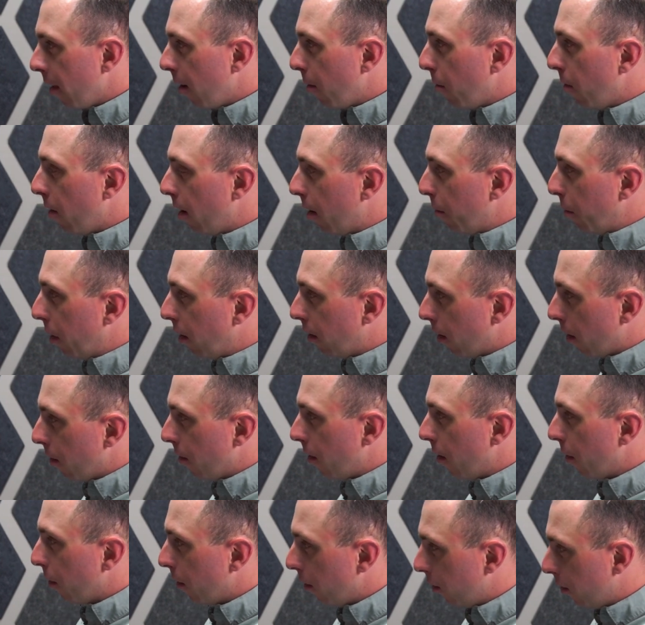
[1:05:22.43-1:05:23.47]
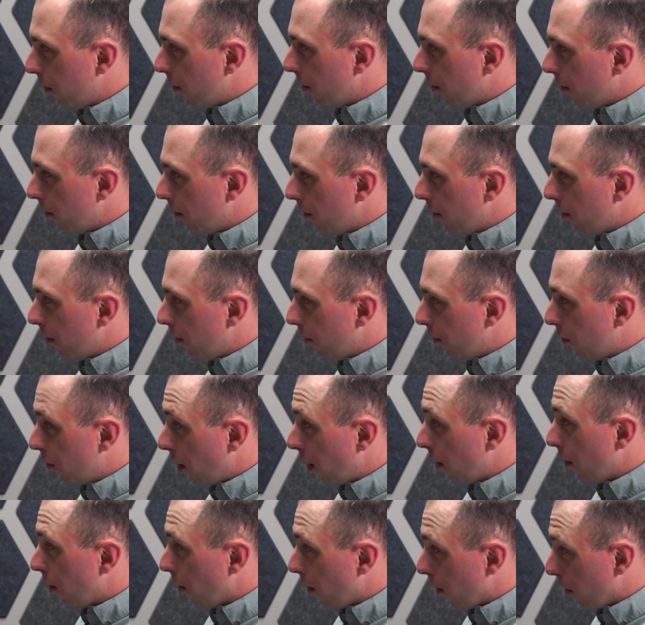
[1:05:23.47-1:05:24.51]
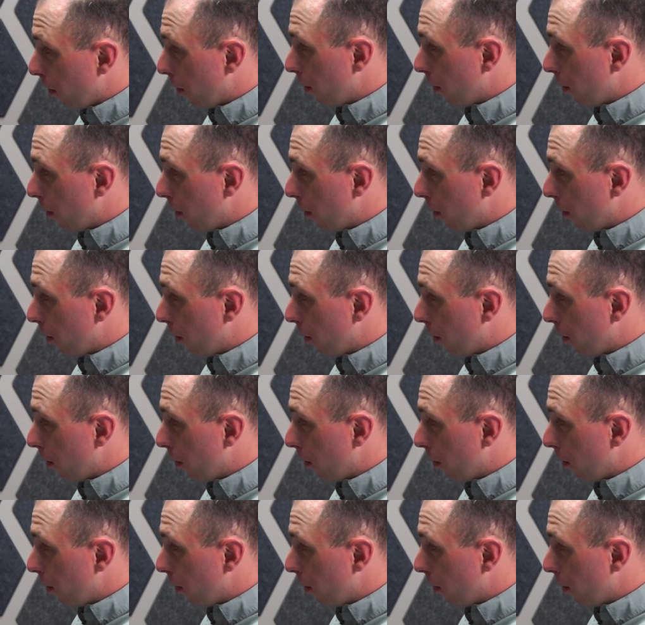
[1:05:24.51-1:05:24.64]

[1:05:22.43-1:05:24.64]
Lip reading: when we don't know the gender